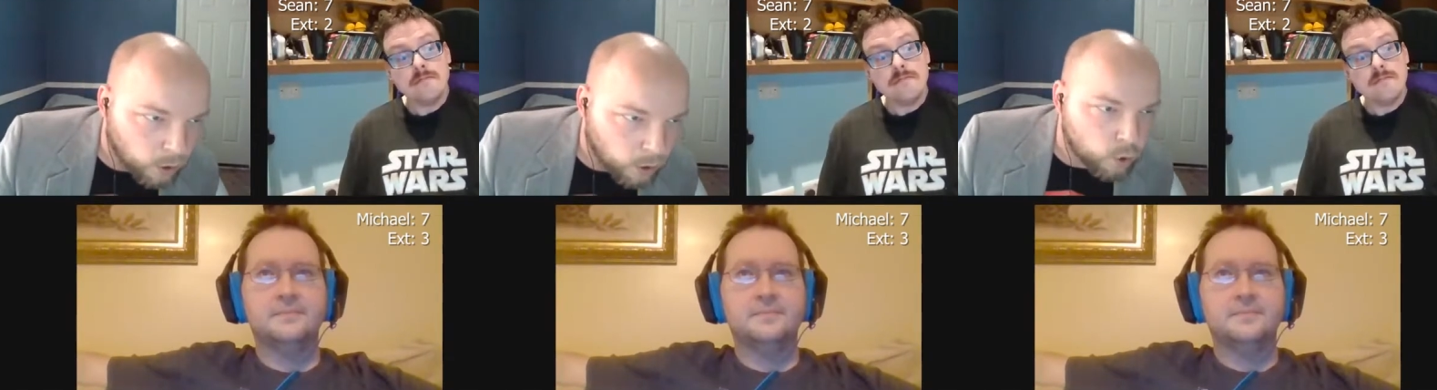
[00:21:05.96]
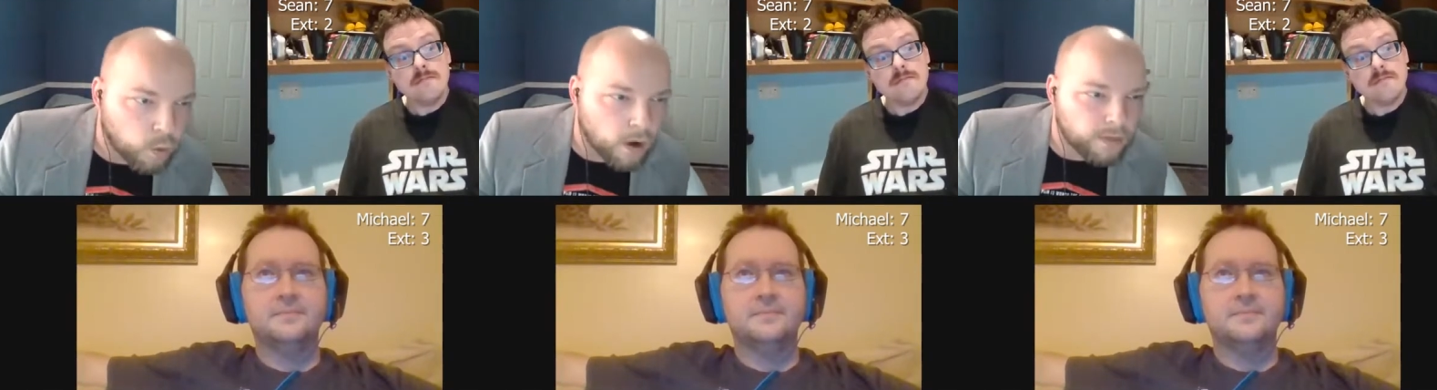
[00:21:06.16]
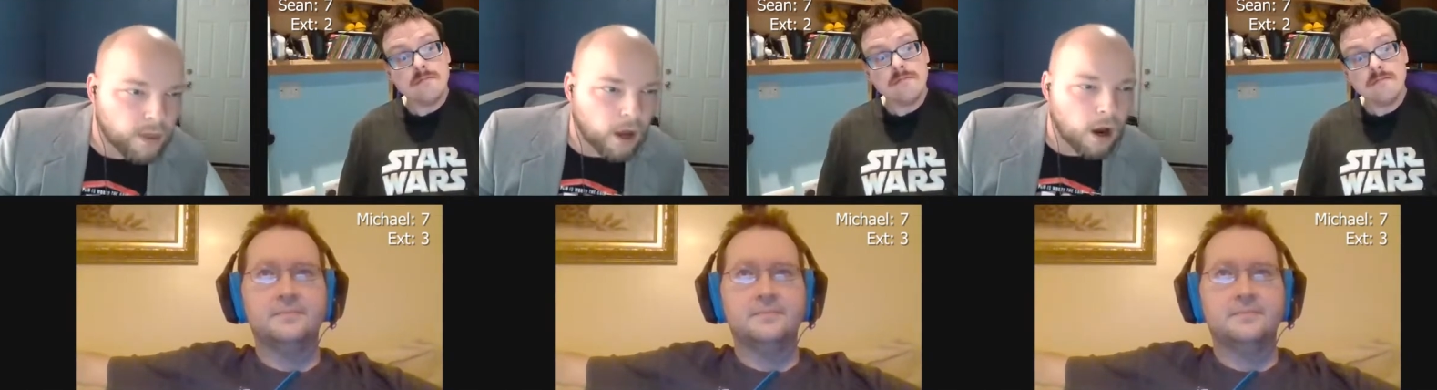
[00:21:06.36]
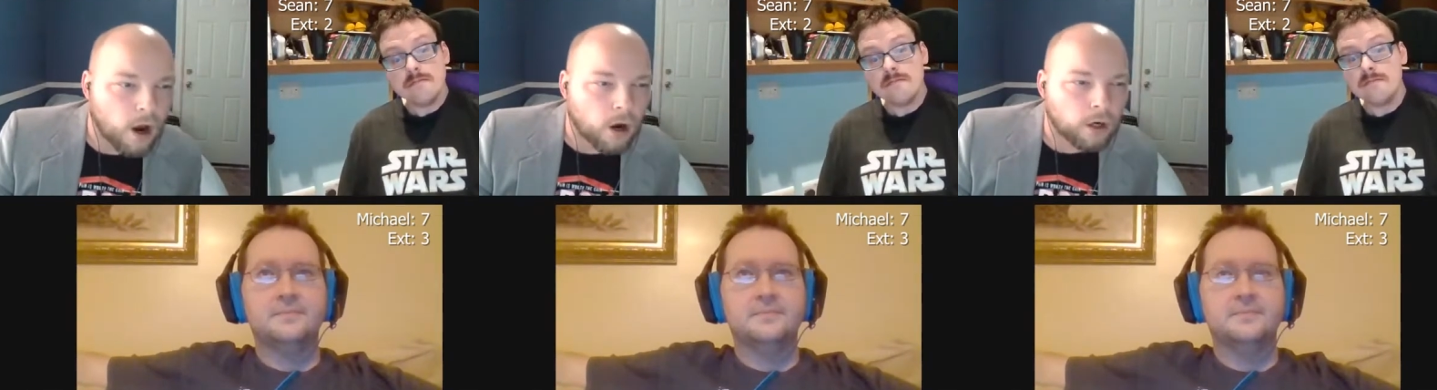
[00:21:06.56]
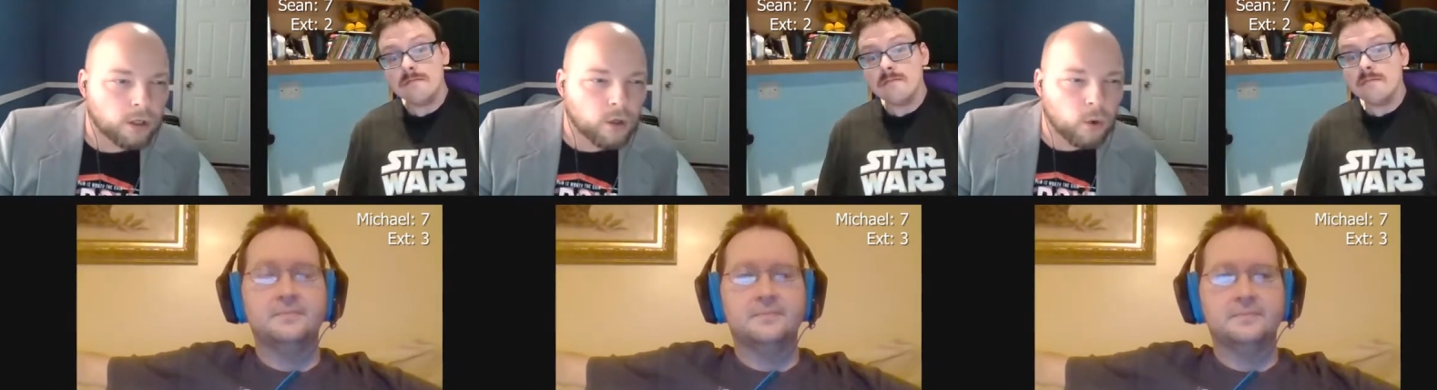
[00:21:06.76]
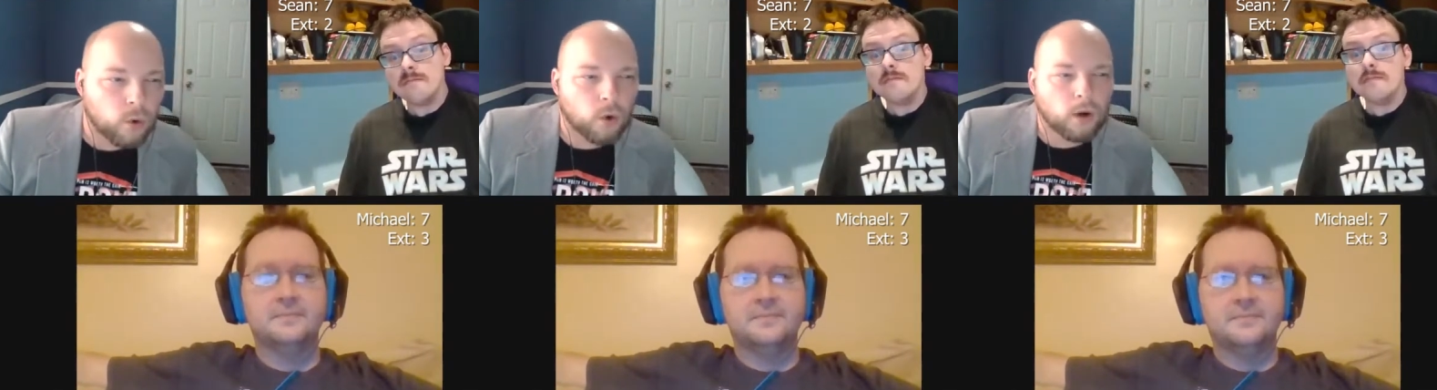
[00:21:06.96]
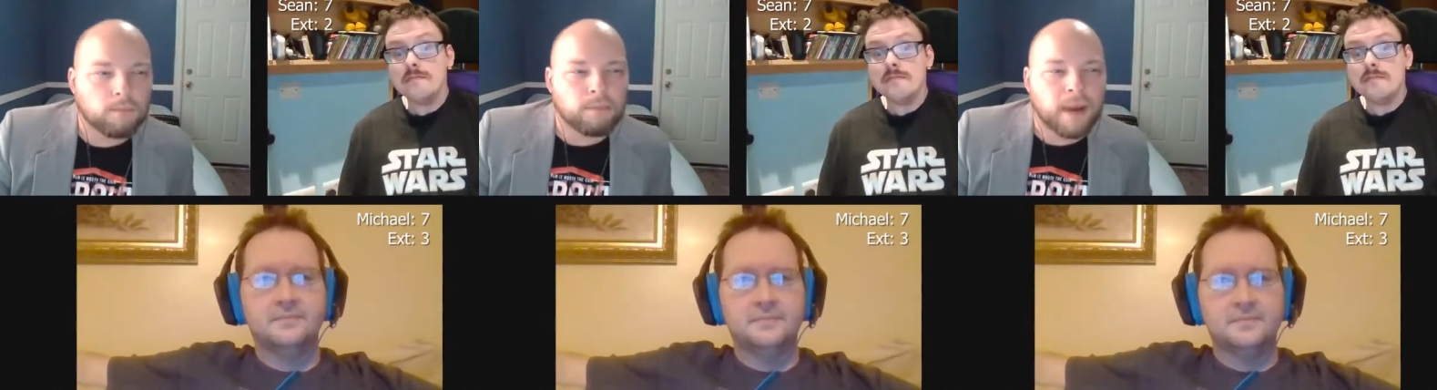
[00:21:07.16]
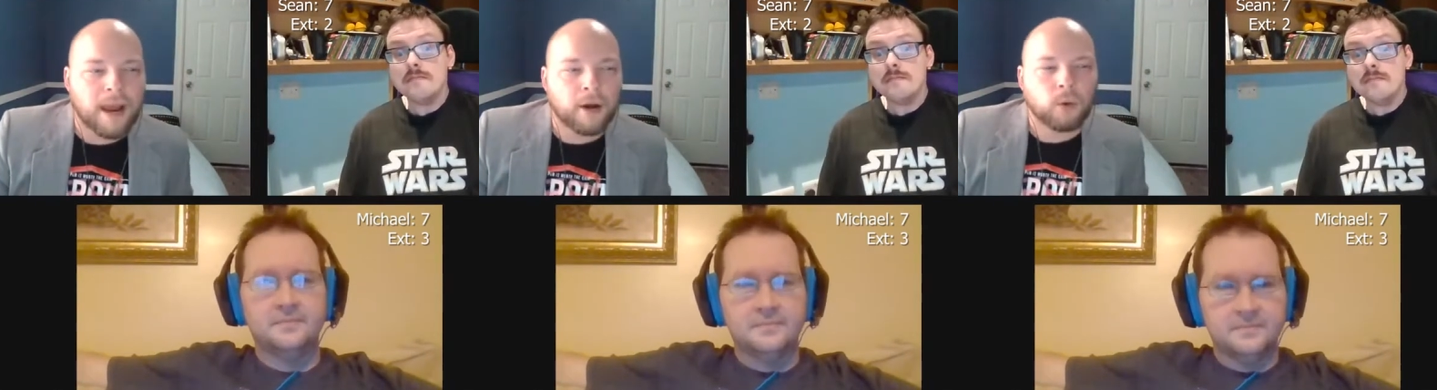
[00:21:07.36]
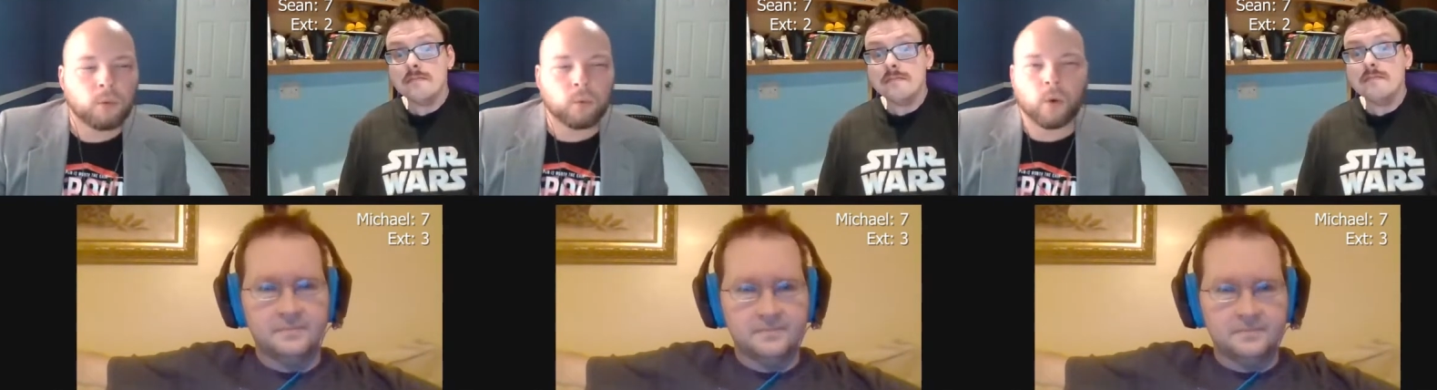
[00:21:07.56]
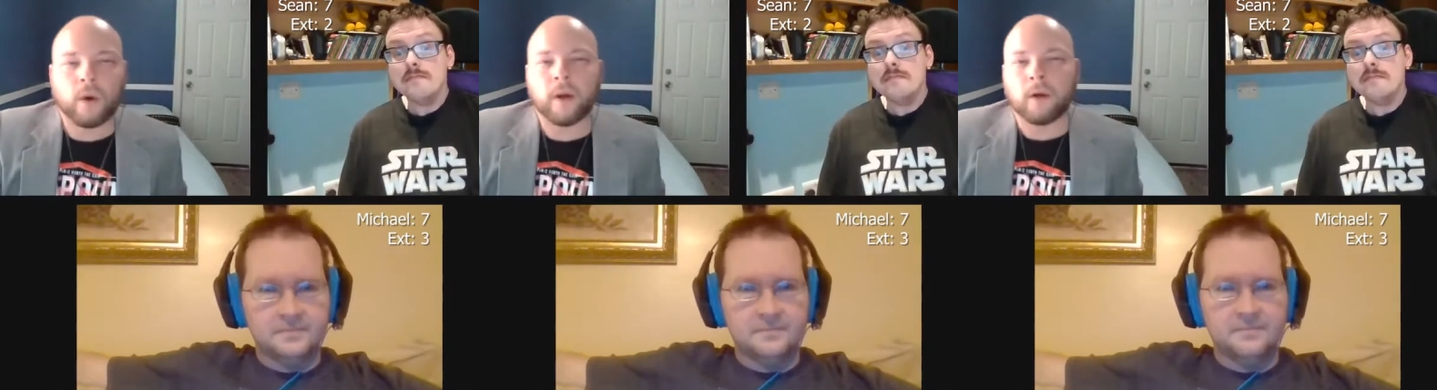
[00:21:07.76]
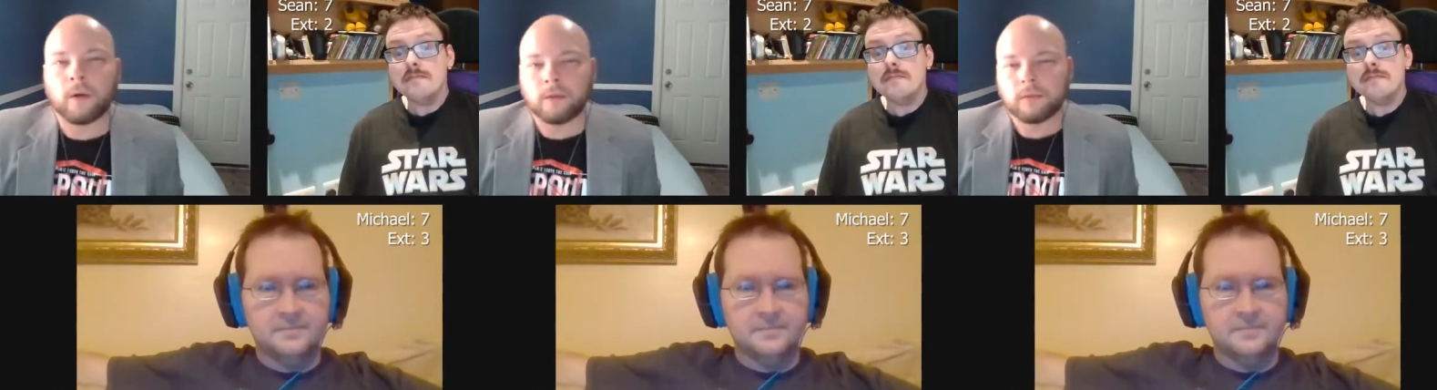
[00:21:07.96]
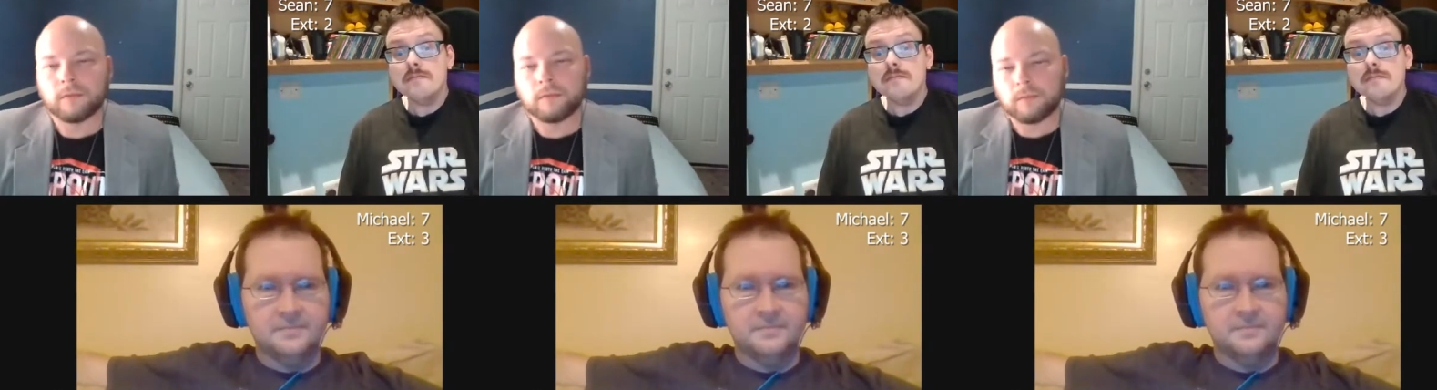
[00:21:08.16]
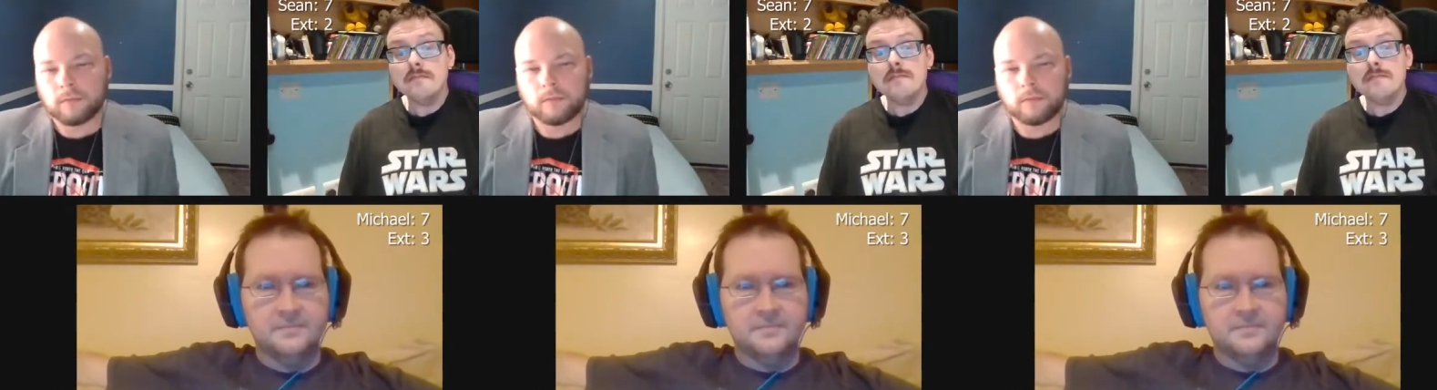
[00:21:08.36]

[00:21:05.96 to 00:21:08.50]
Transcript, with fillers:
Speaker 1: who won the hardcore battle royal?